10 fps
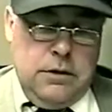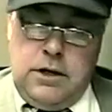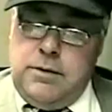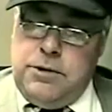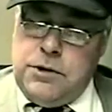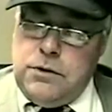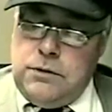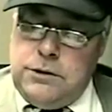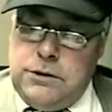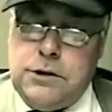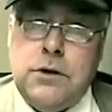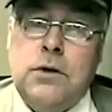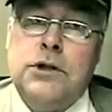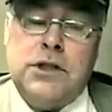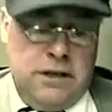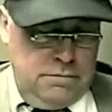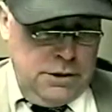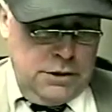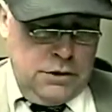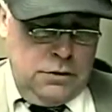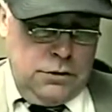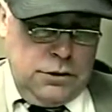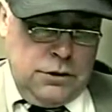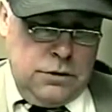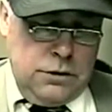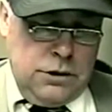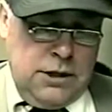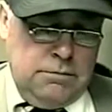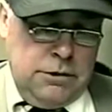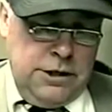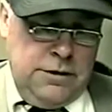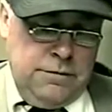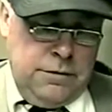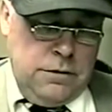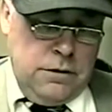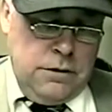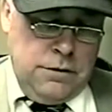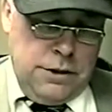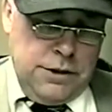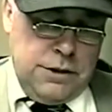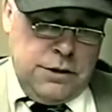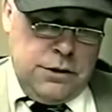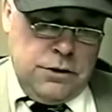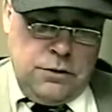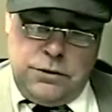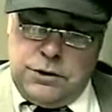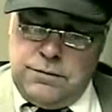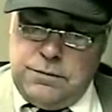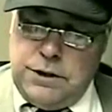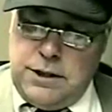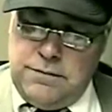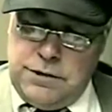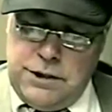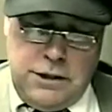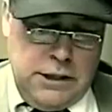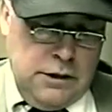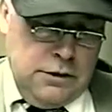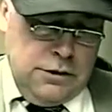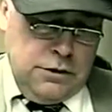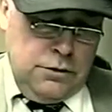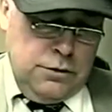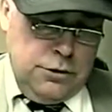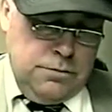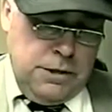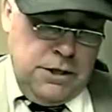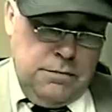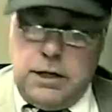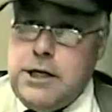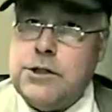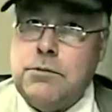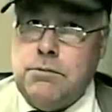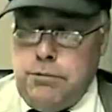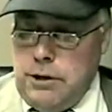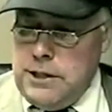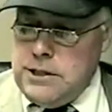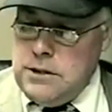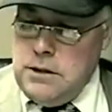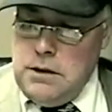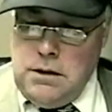So I'm a soldier, soldier. I've been a soldier, soldier. I believe in the things that the soldiers have done. I've seen a lot of good soldiers pay the maximum price.